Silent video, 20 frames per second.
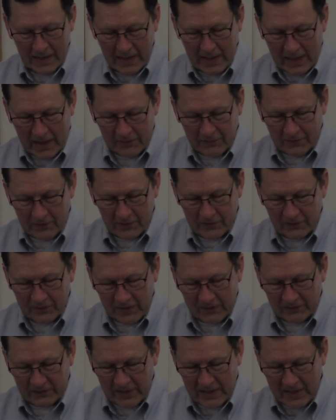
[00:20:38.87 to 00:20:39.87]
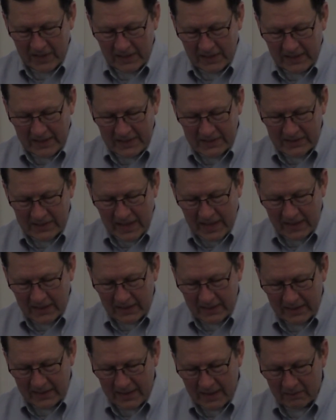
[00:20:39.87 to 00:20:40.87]
And verse 15, and he said
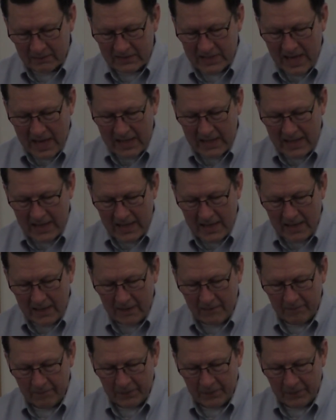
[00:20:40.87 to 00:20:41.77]
unto them, Take heed